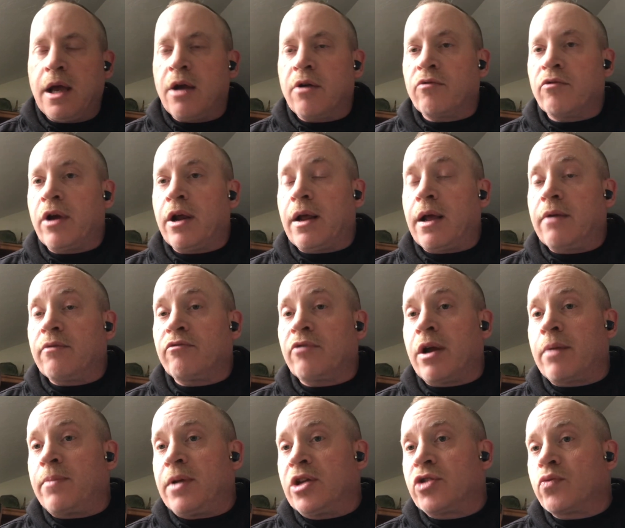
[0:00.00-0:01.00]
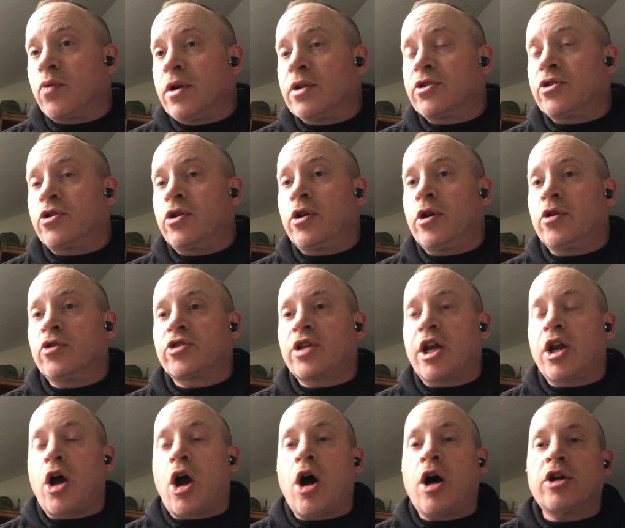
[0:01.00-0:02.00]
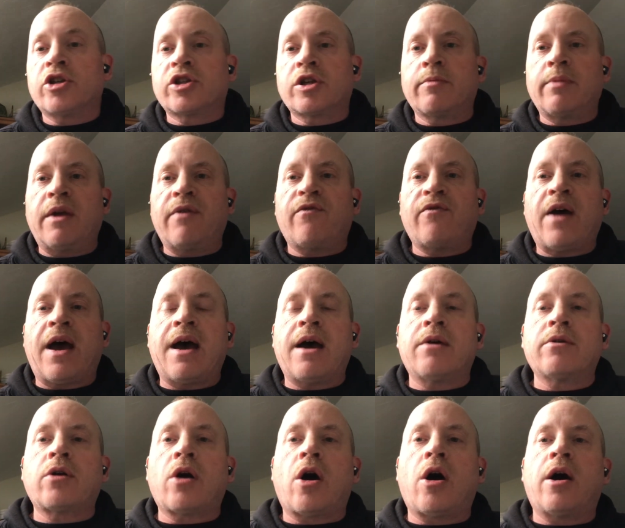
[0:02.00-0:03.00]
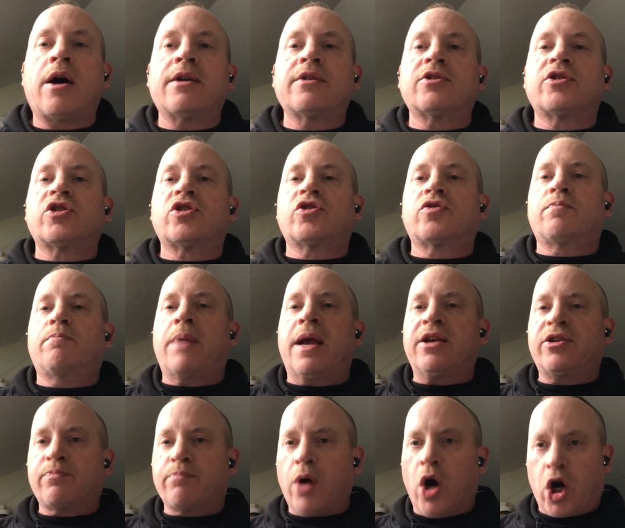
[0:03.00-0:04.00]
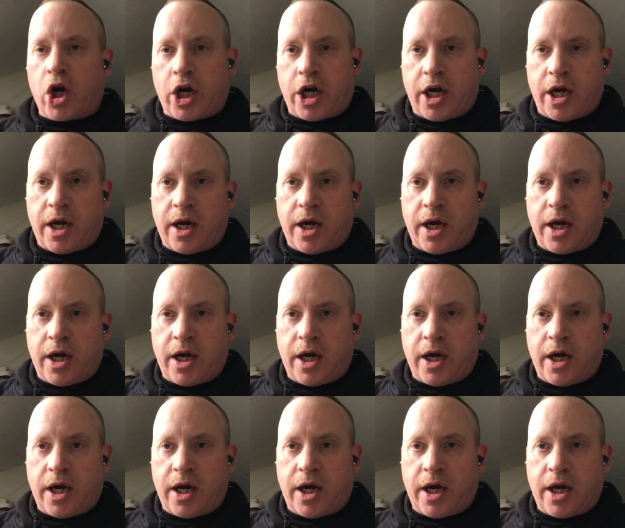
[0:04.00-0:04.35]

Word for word: Red, Red Beach One Studios can also be found on Facebook.